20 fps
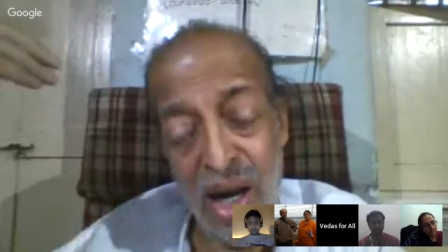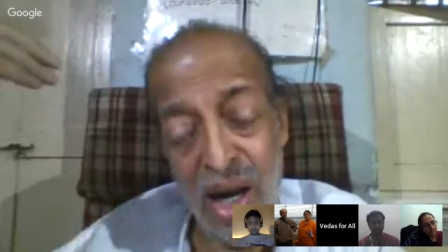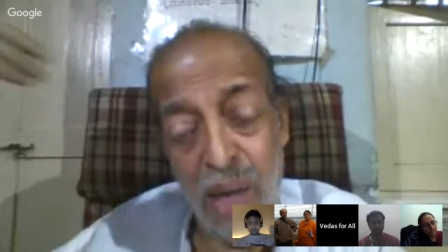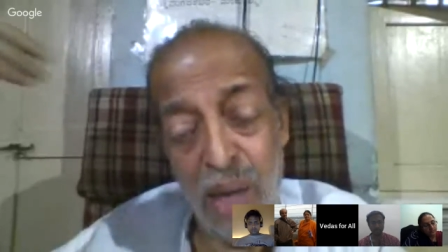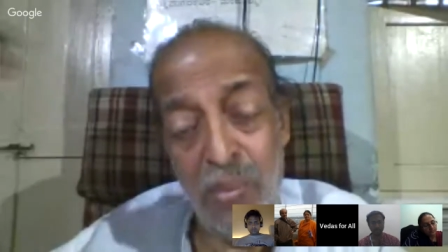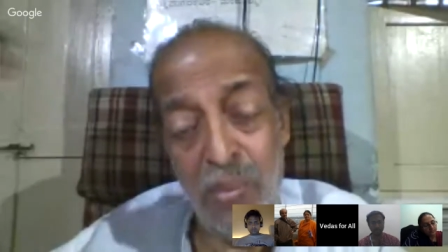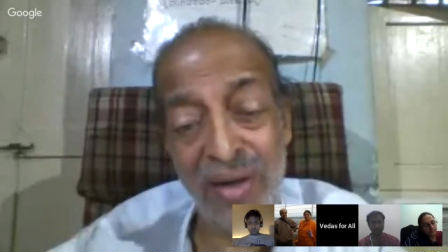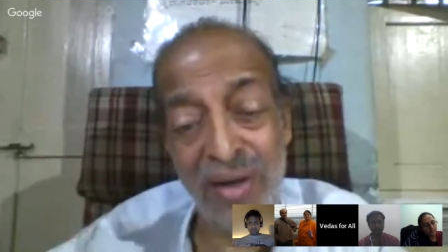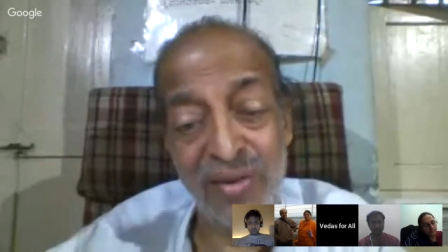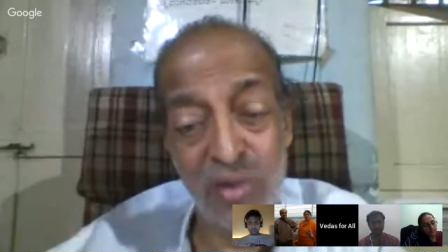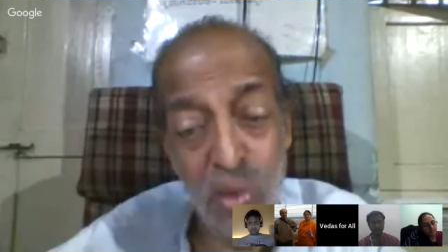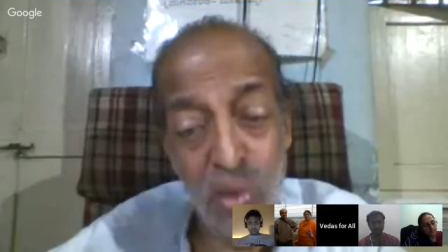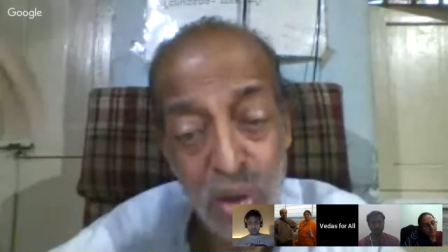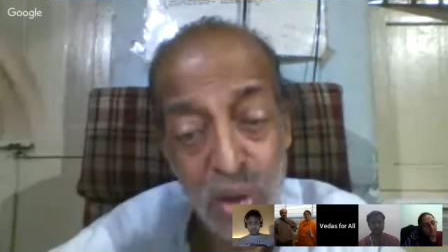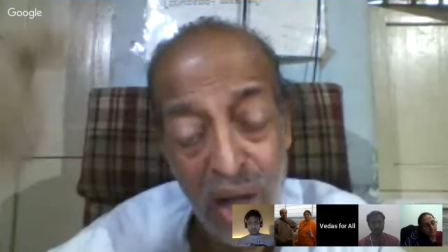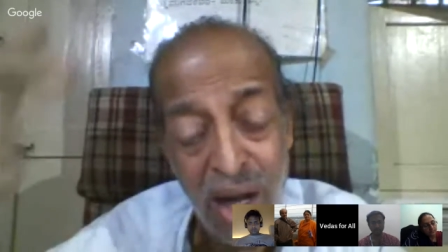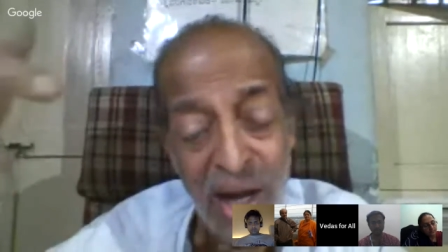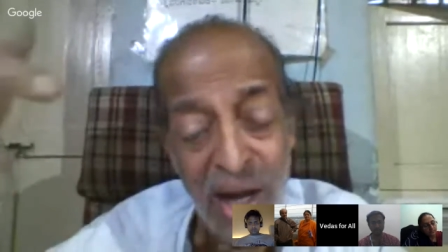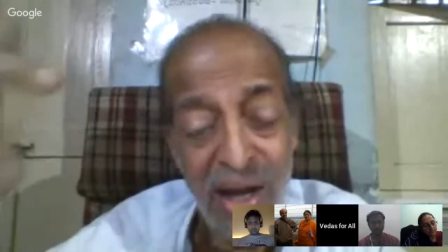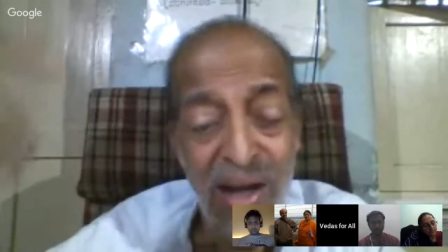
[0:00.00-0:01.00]
But
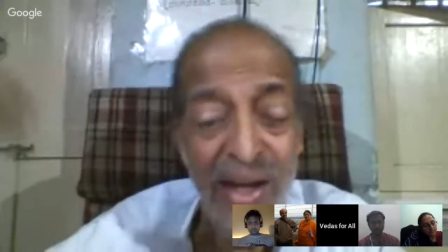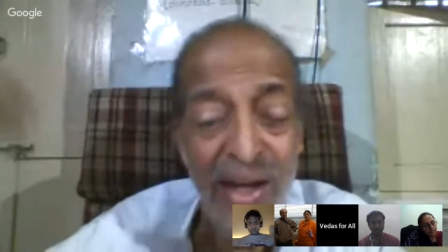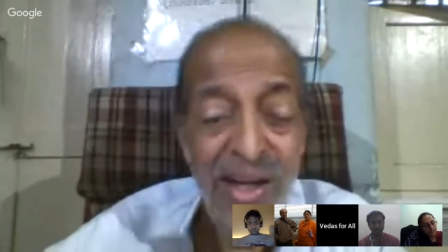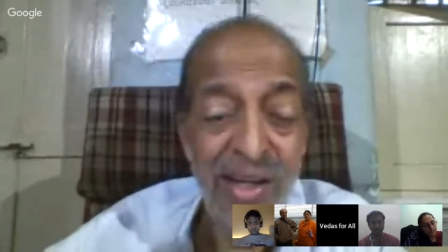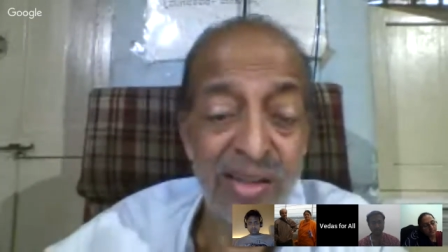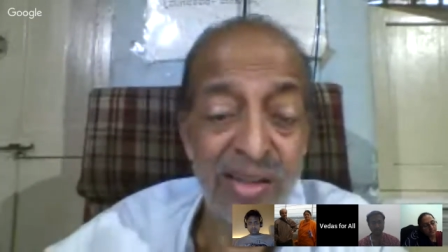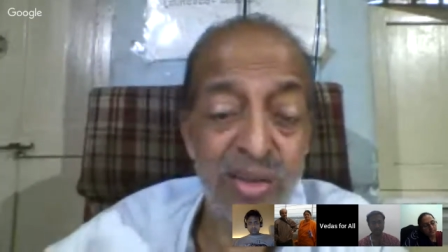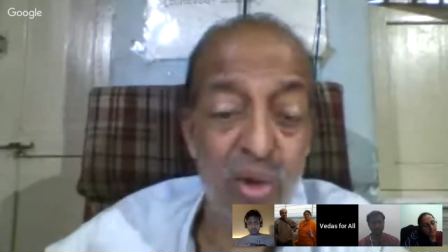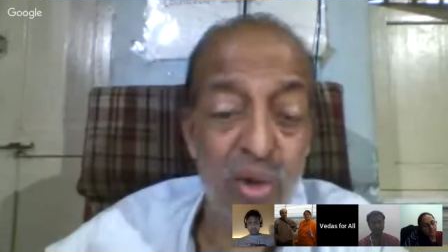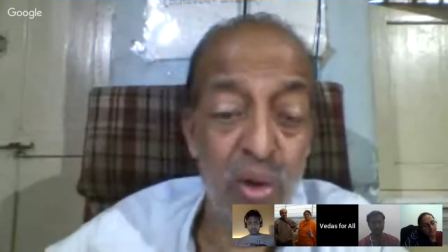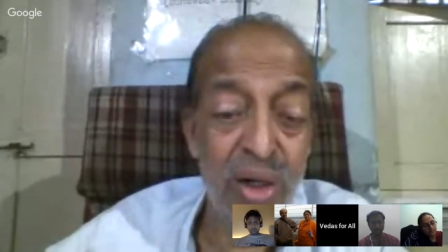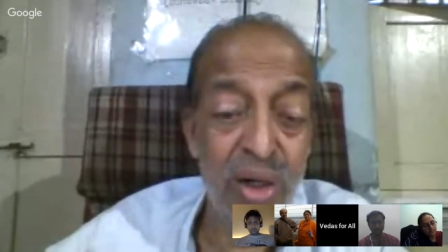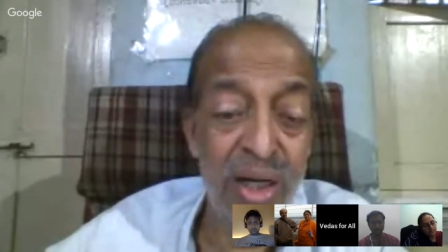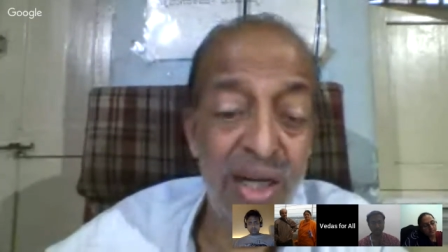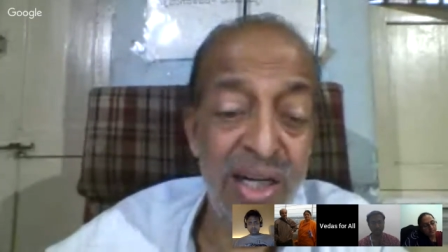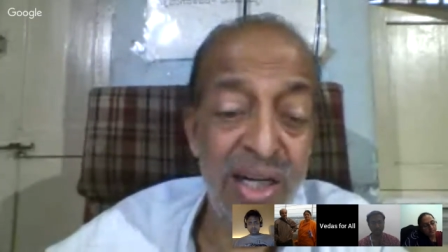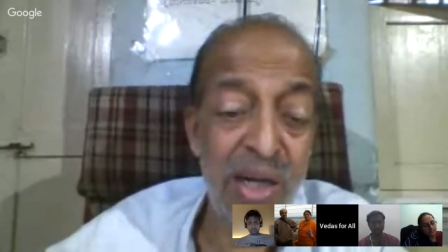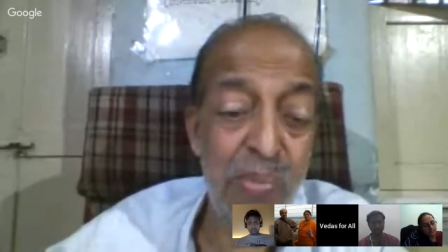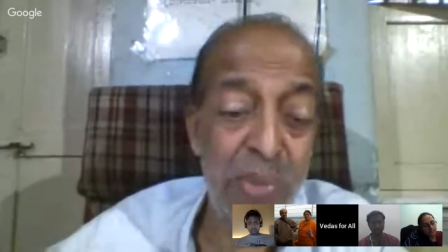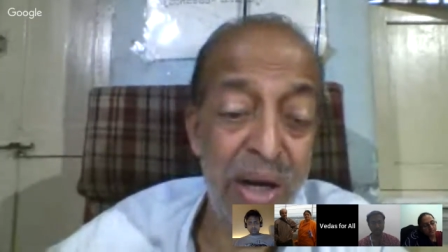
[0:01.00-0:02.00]
Sukha is totally
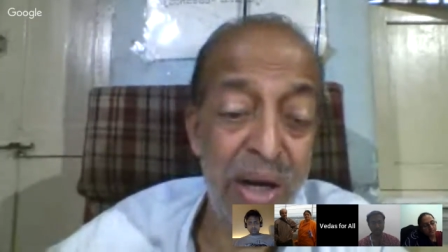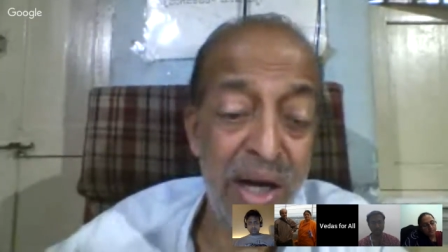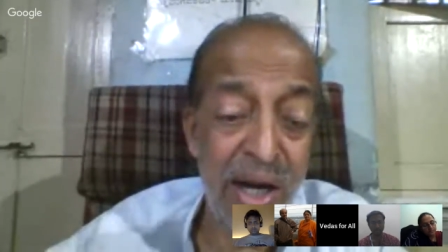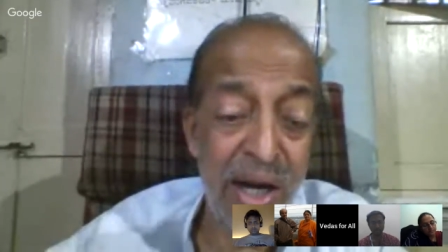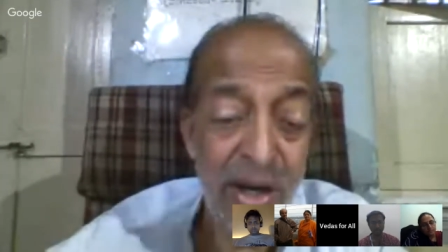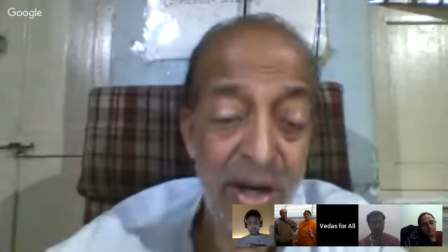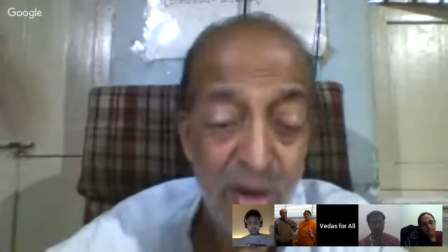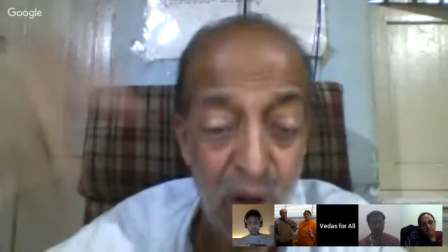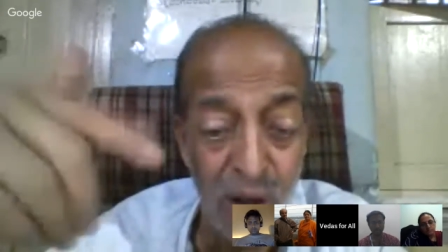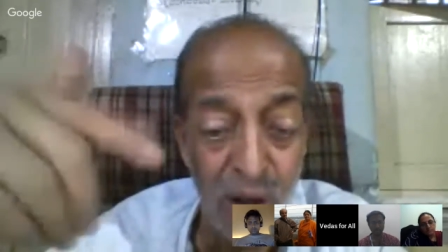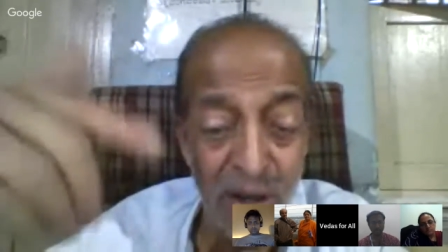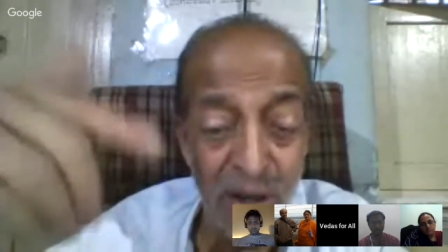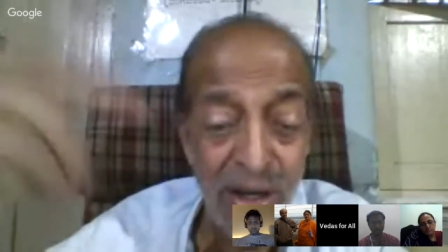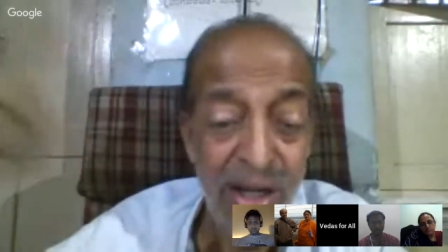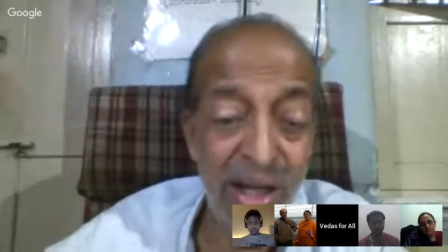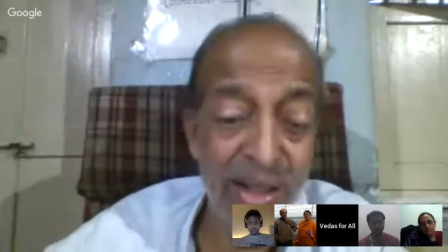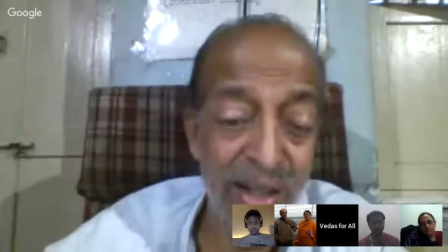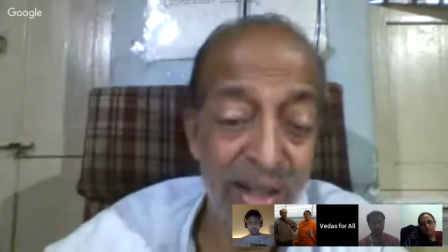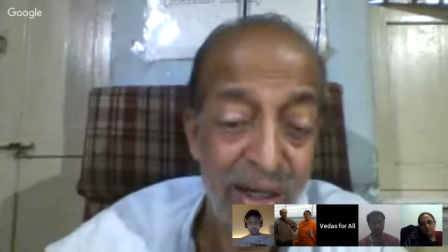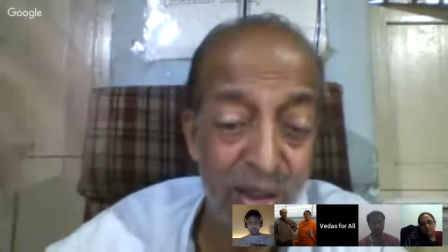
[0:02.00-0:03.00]
dependent on
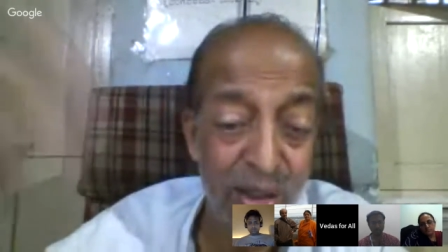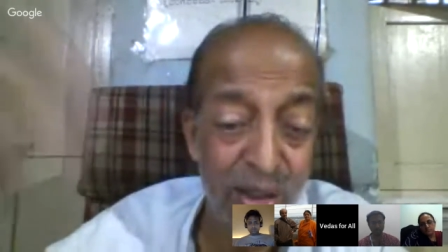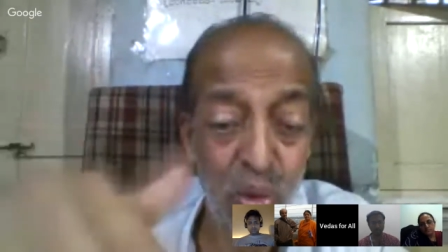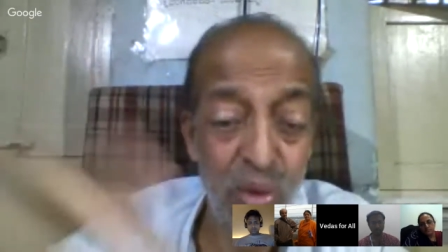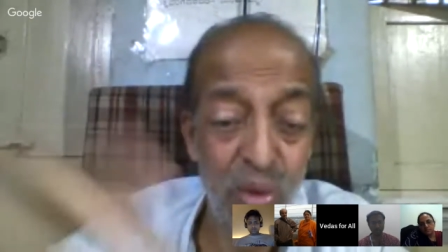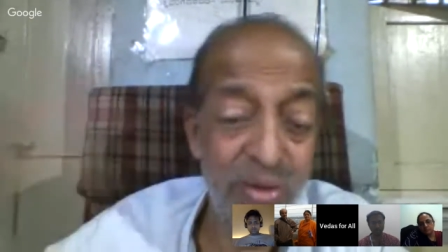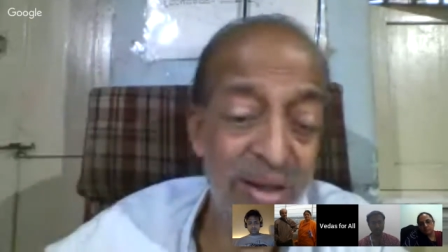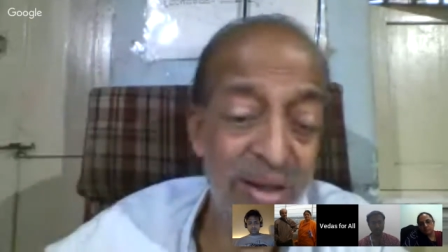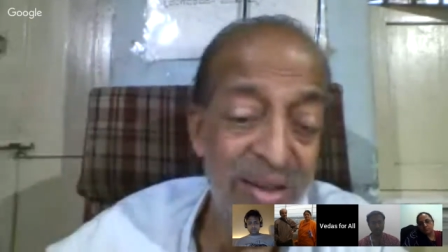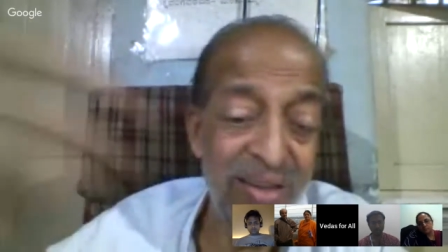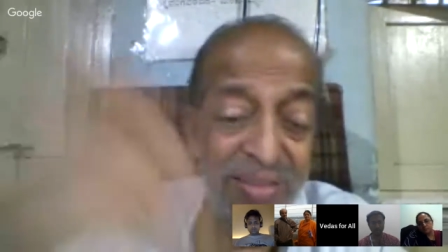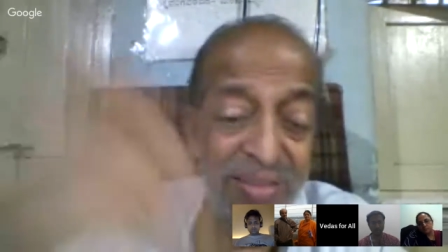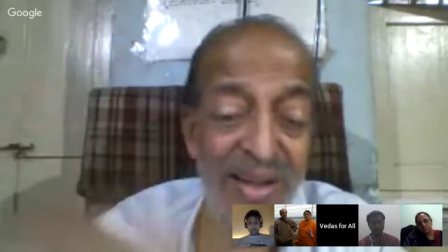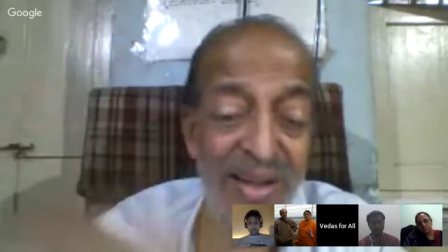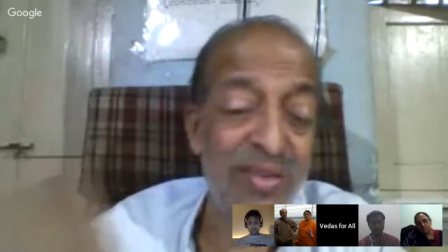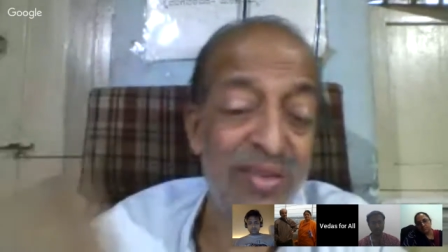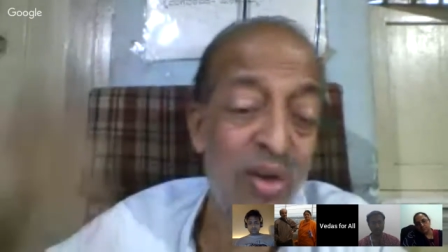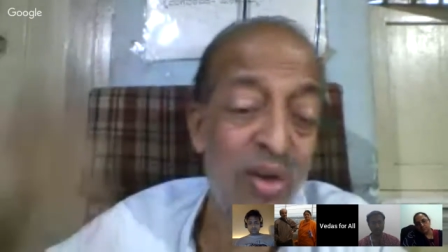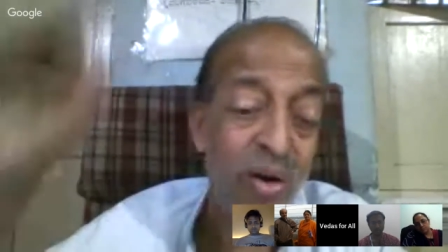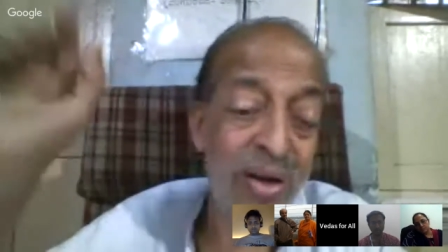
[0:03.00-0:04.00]
the tools and the
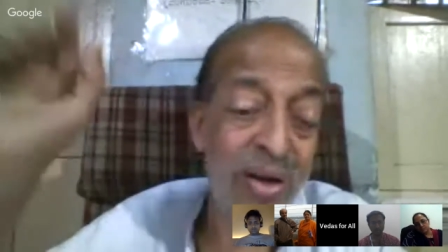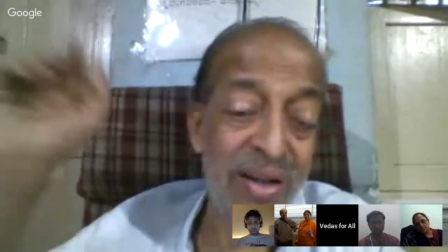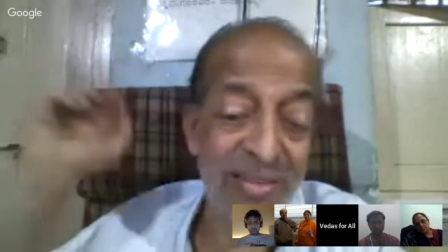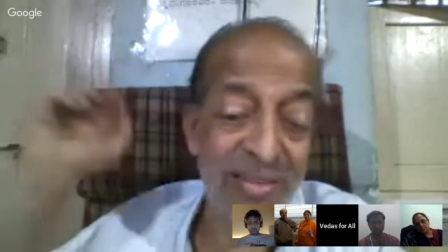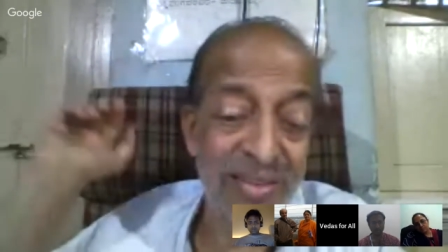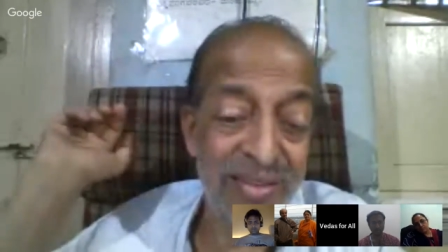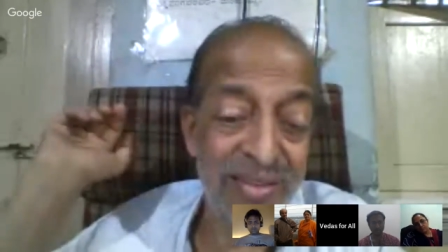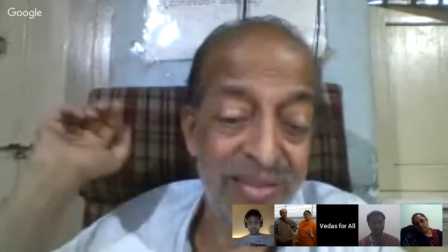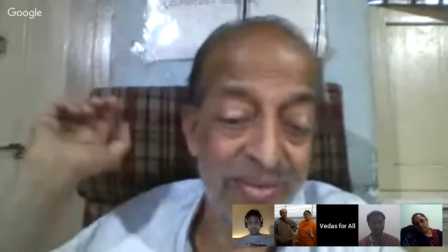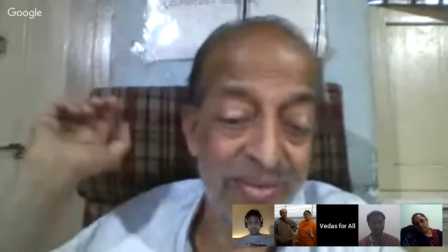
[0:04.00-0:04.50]
sense organs.